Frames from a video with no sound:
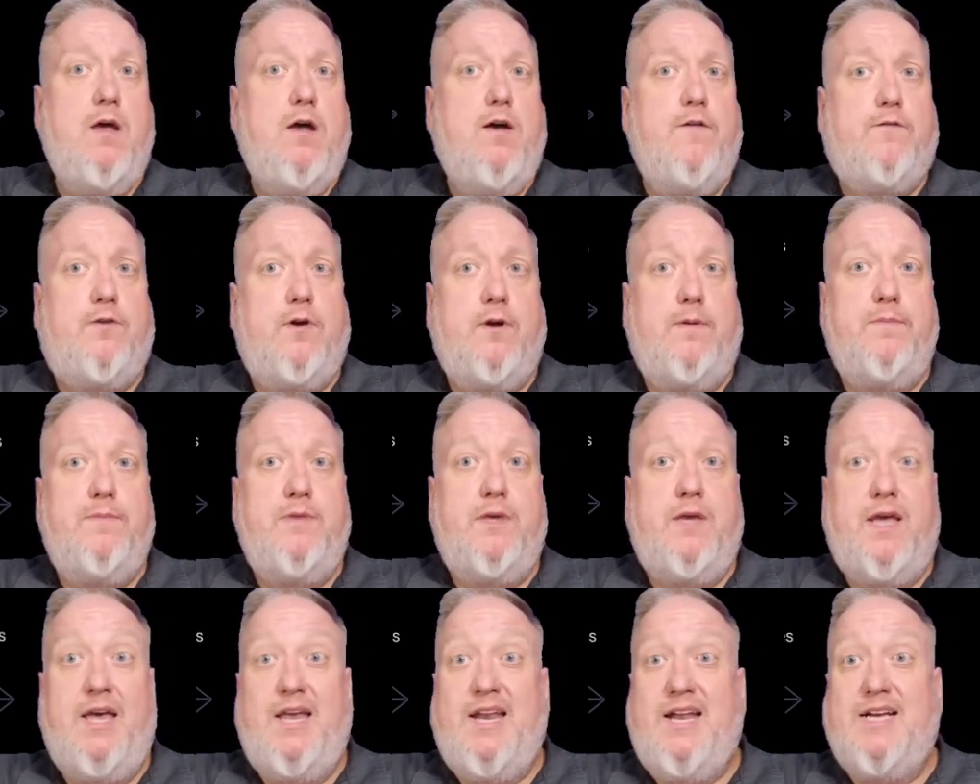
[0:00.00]
From
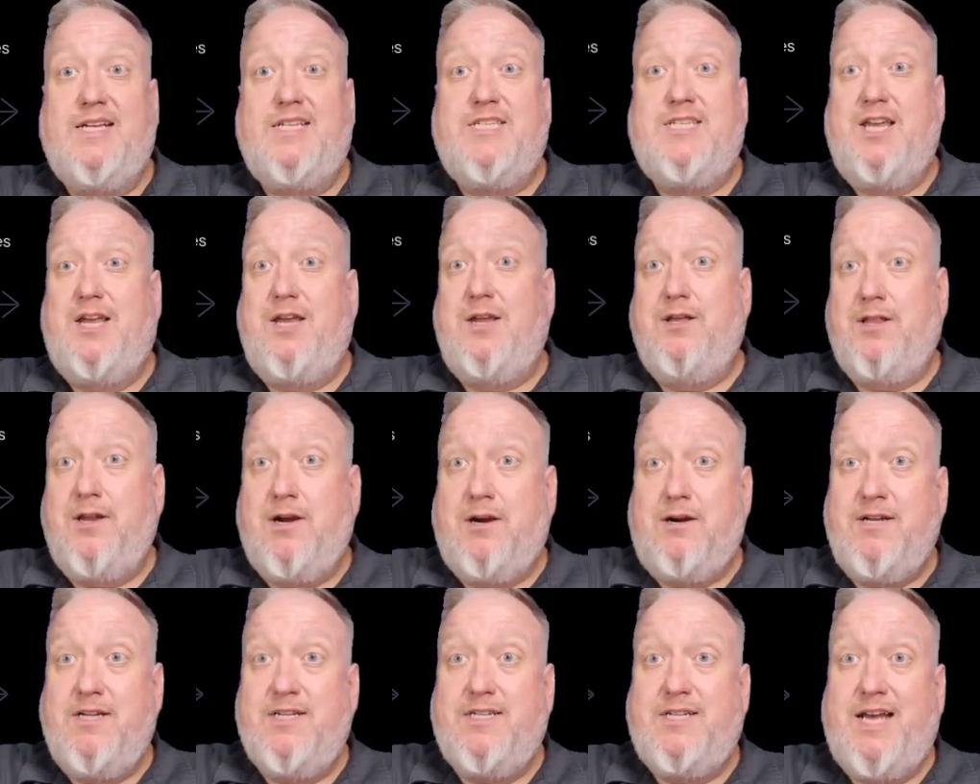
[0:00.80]
the NX
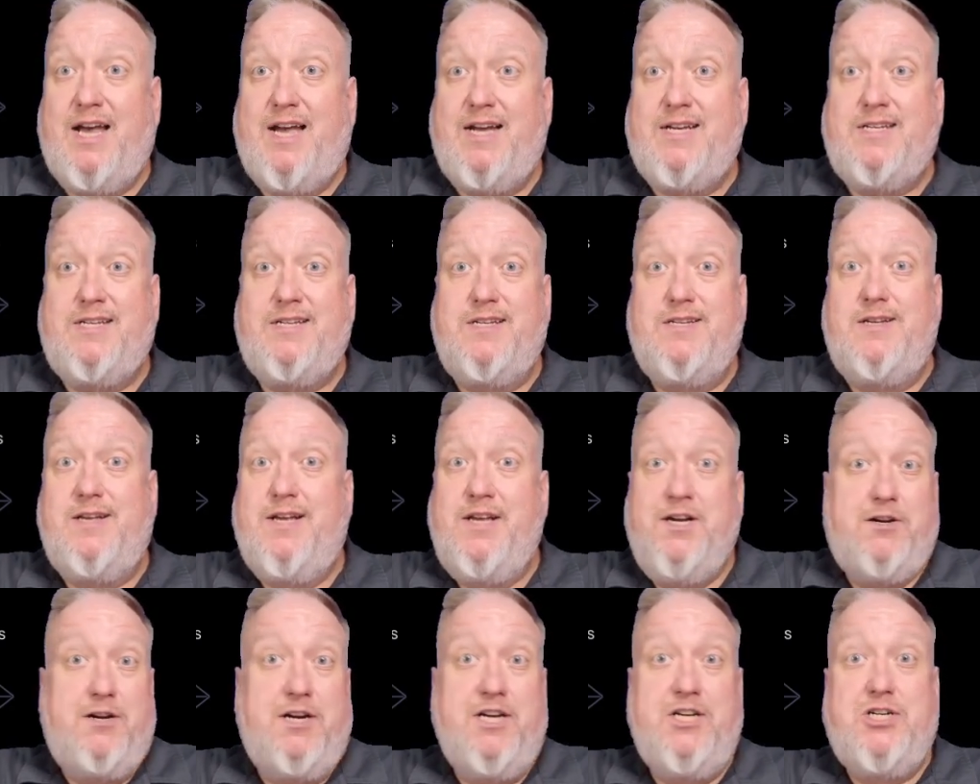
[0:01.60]
Singularity attack to
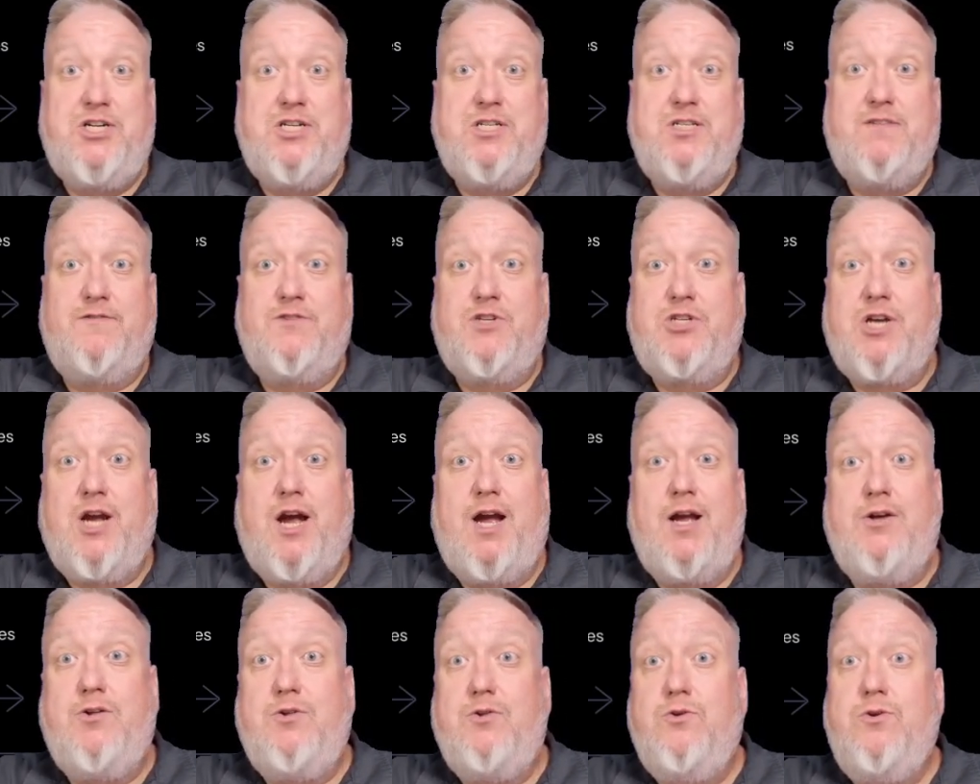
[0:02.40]
iterations of
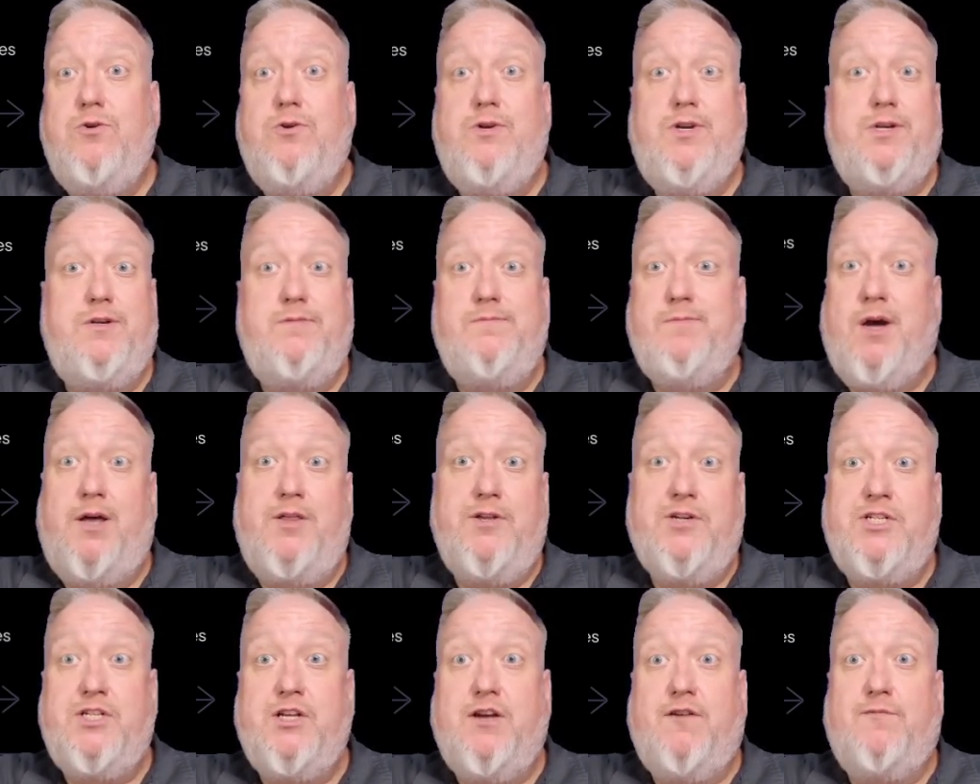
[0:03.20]
Shai-Hulud and
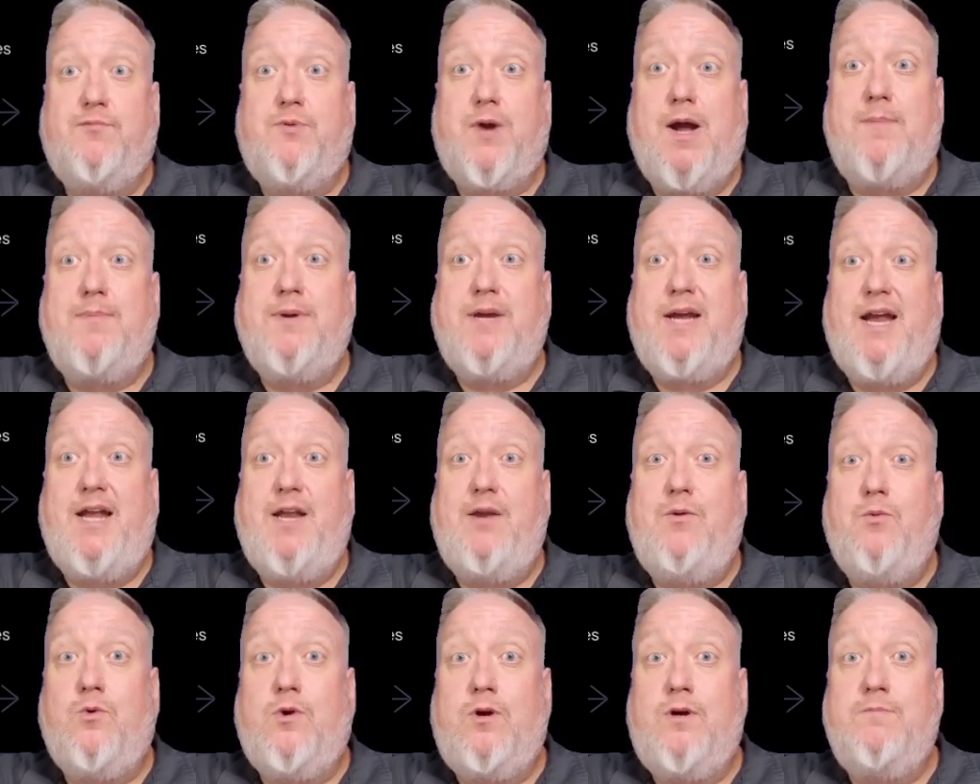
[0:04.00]
other
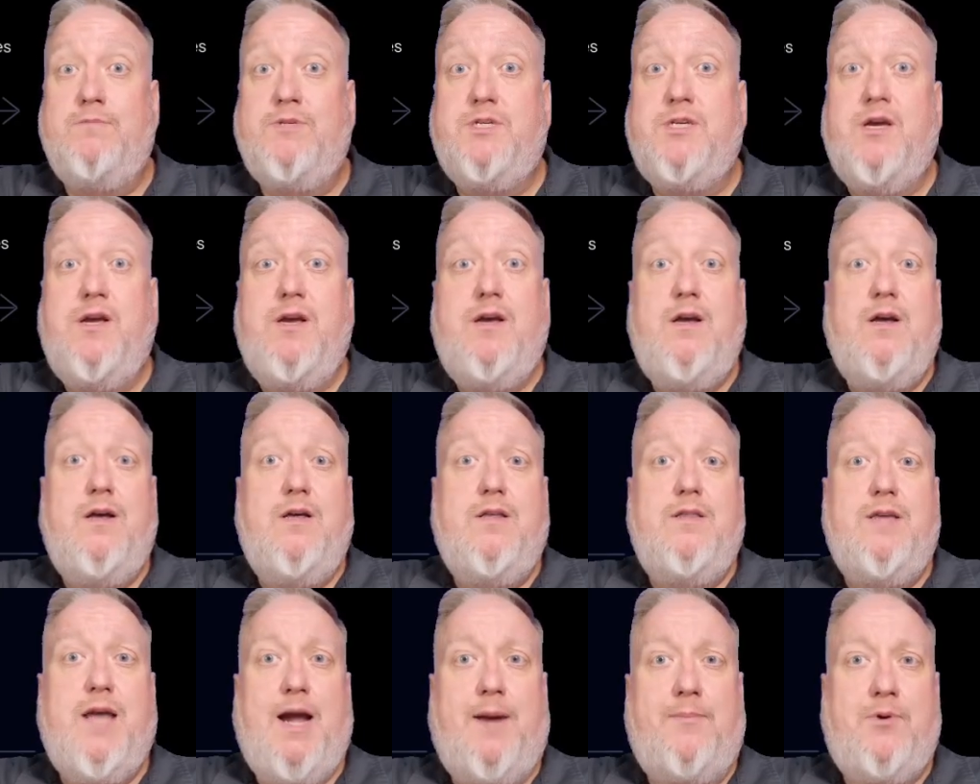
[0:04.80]
self-propagating worms,
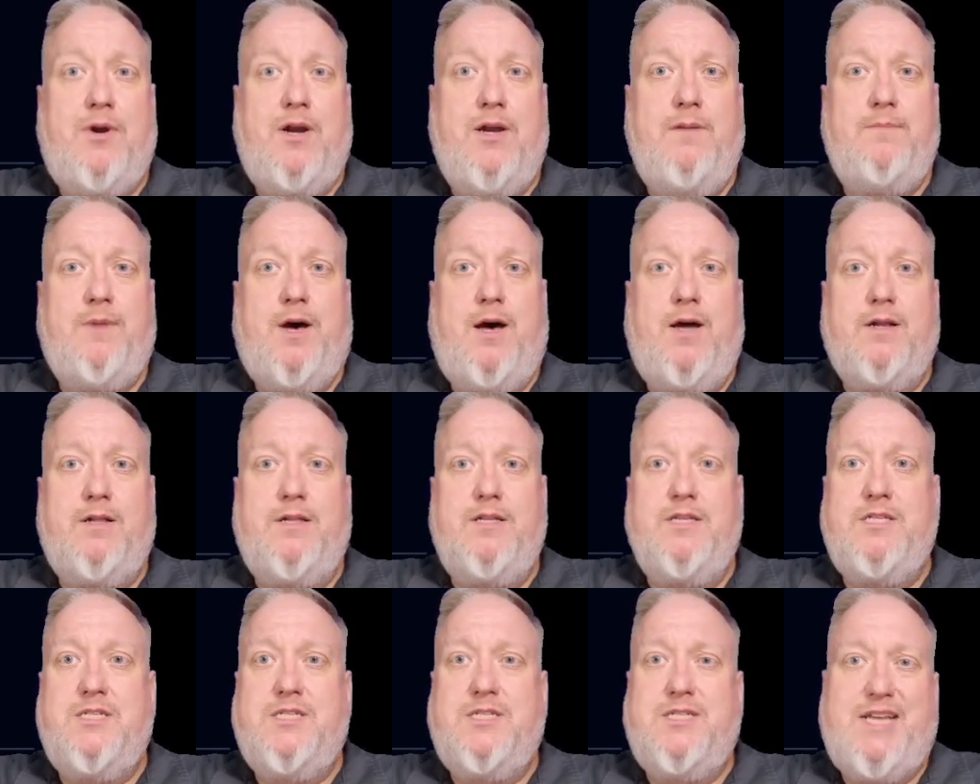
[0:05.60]
the operating model
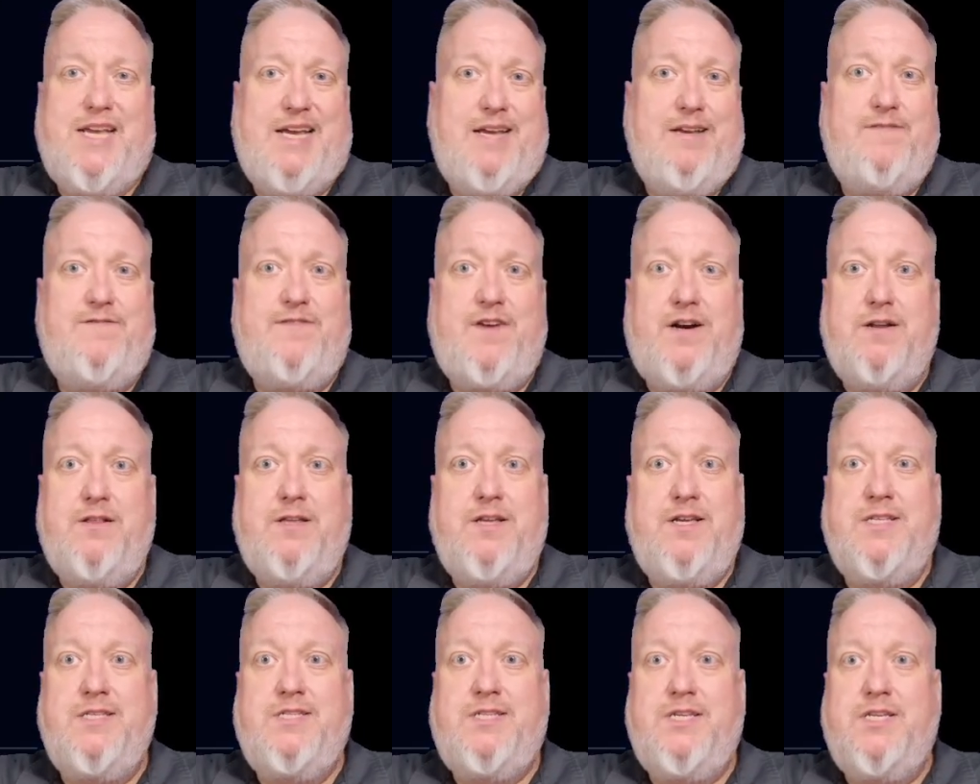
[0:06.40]
has stayed fairly
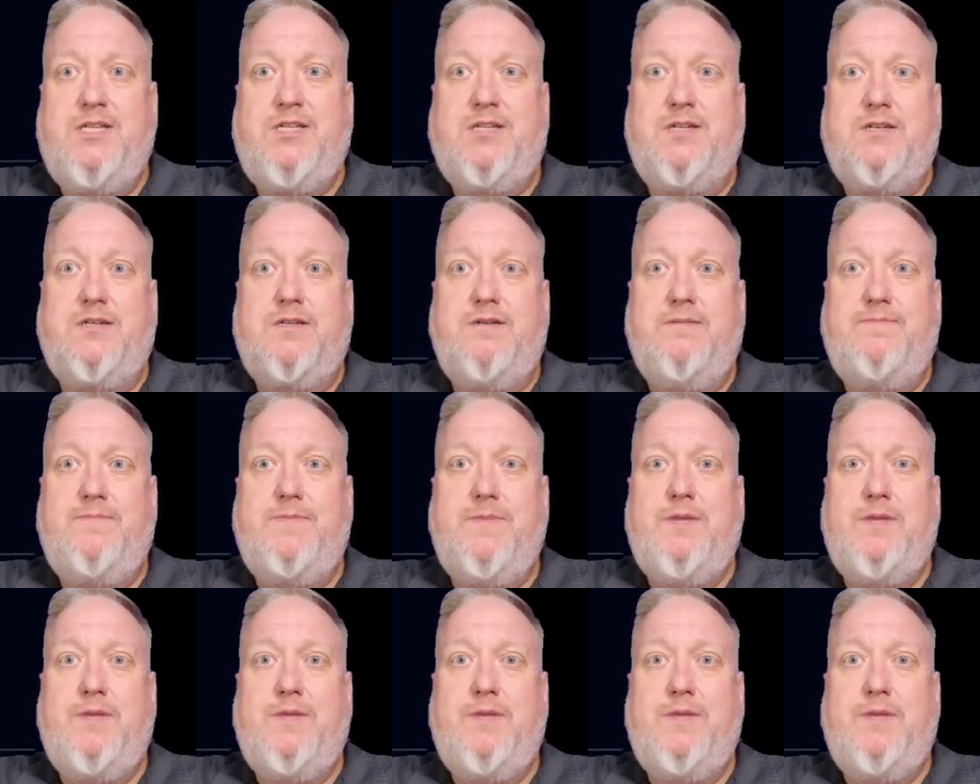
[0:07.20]
consistent.